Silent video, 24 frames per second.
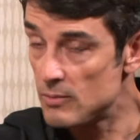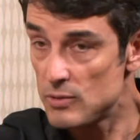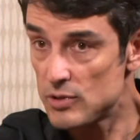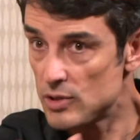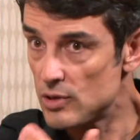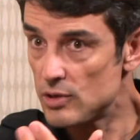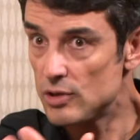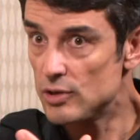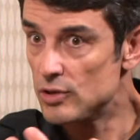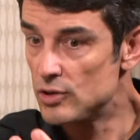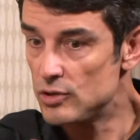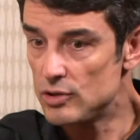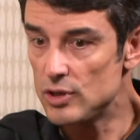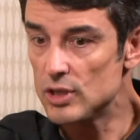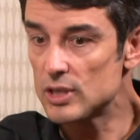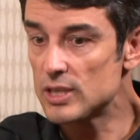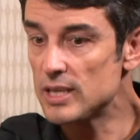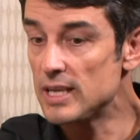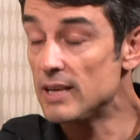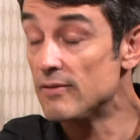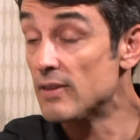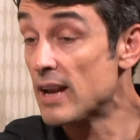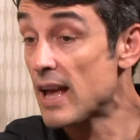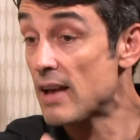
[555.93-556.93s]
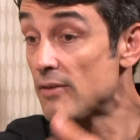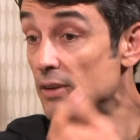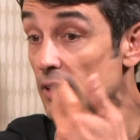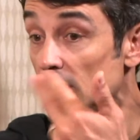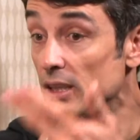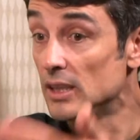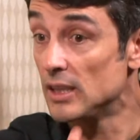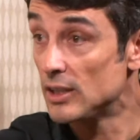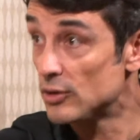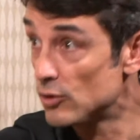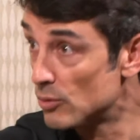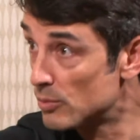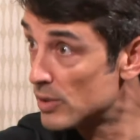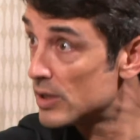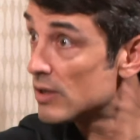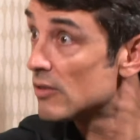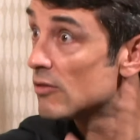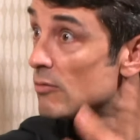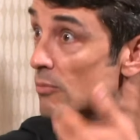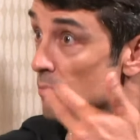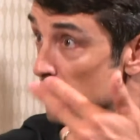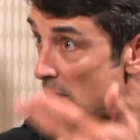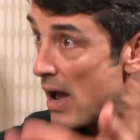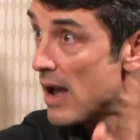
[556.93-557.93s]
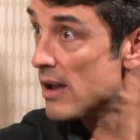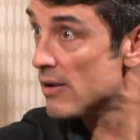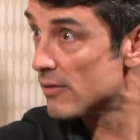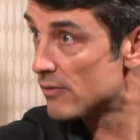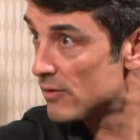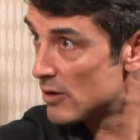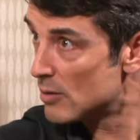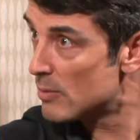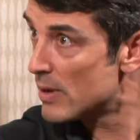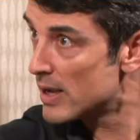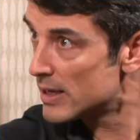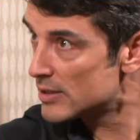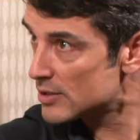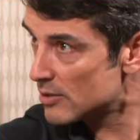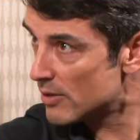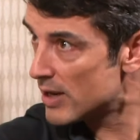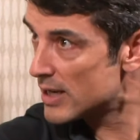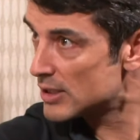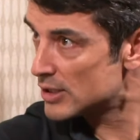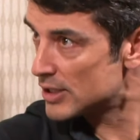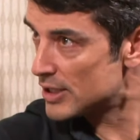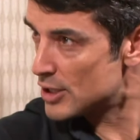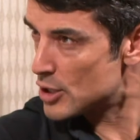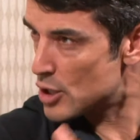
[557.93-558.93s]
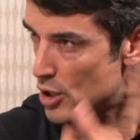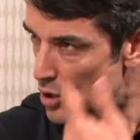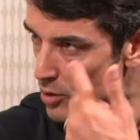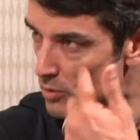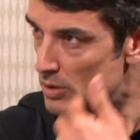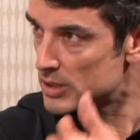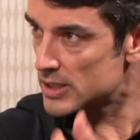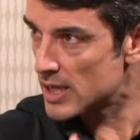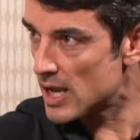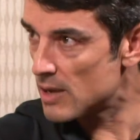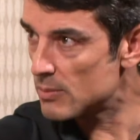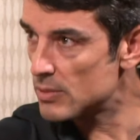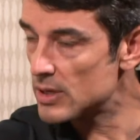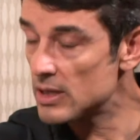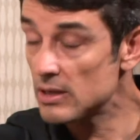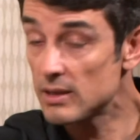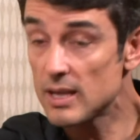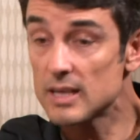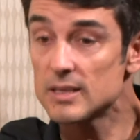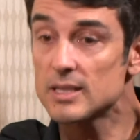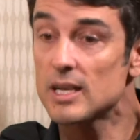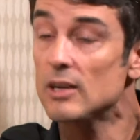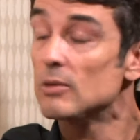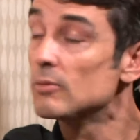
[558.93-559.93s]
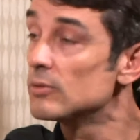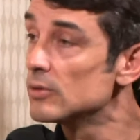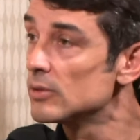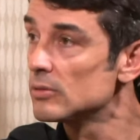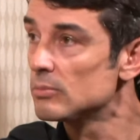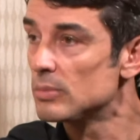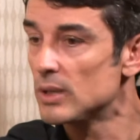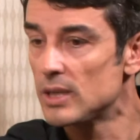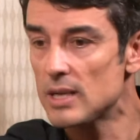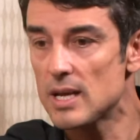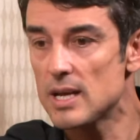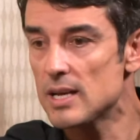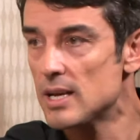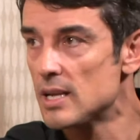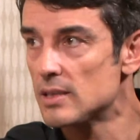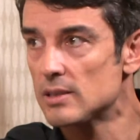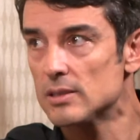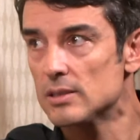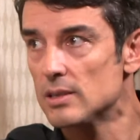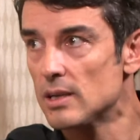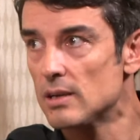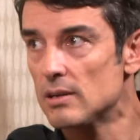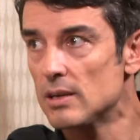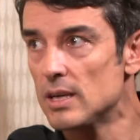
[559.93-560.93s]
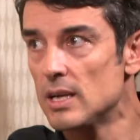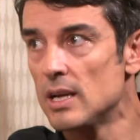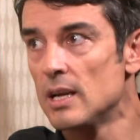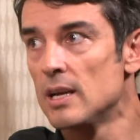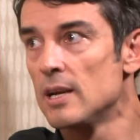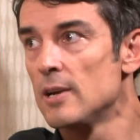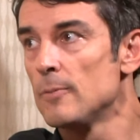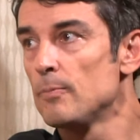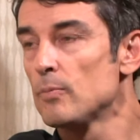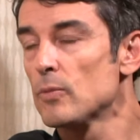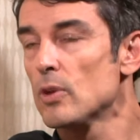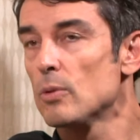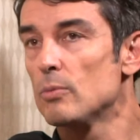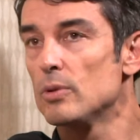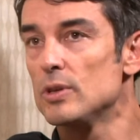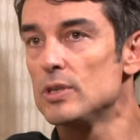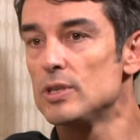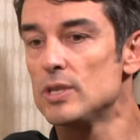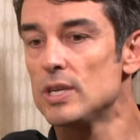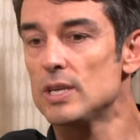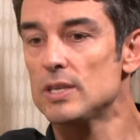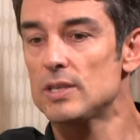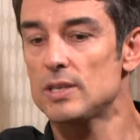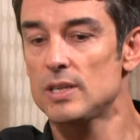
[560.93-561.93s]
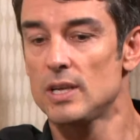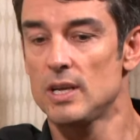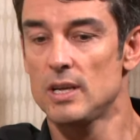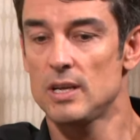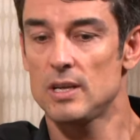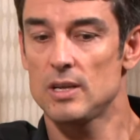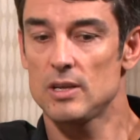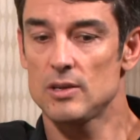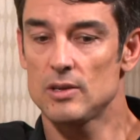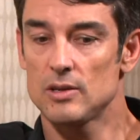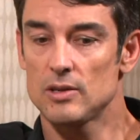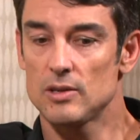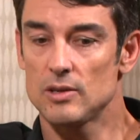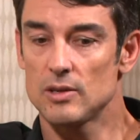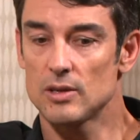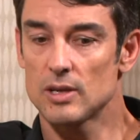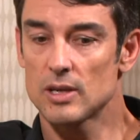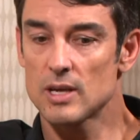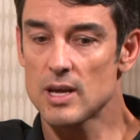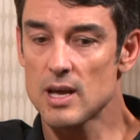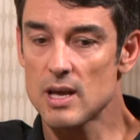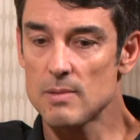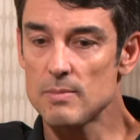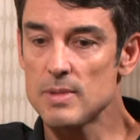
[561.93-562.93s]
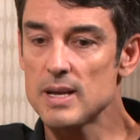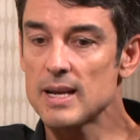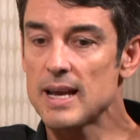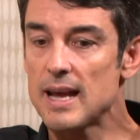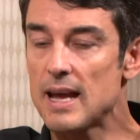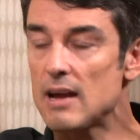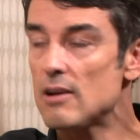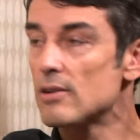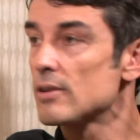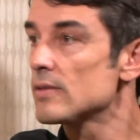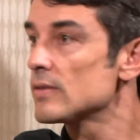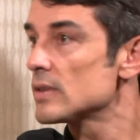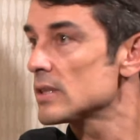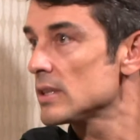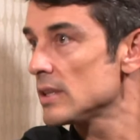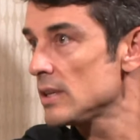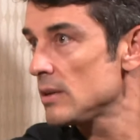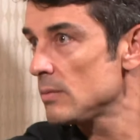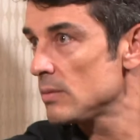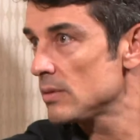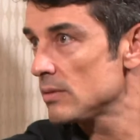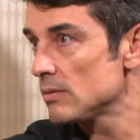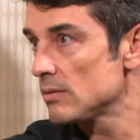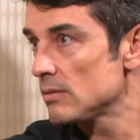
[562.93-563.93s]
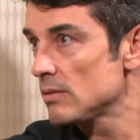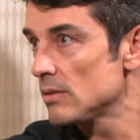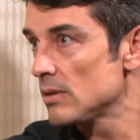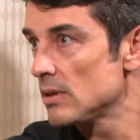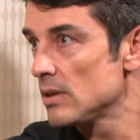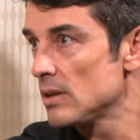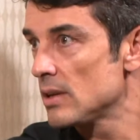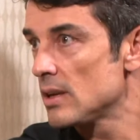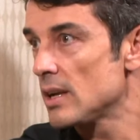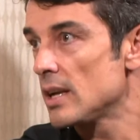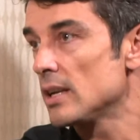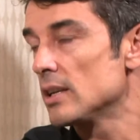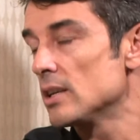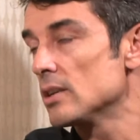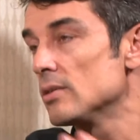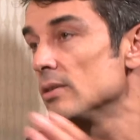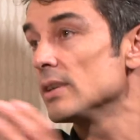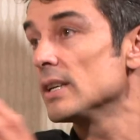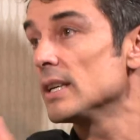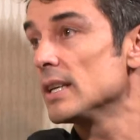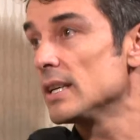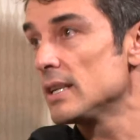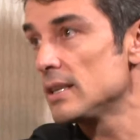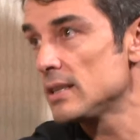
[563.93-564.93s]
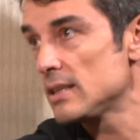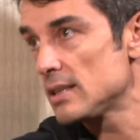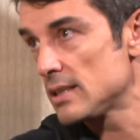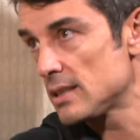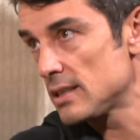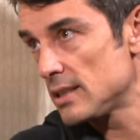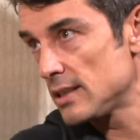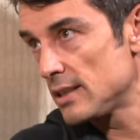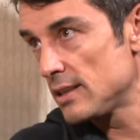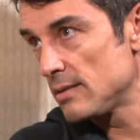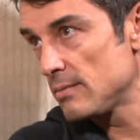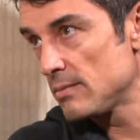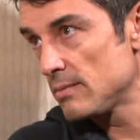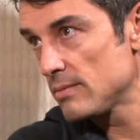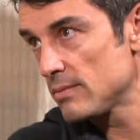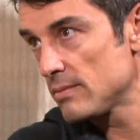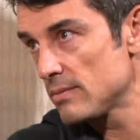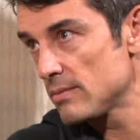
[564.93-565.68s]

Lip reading: so you could just even having a little bit of biofeedback, so I actually know what's happening, that's helpful, but not necessary. But just coming out of sleep and going into sleep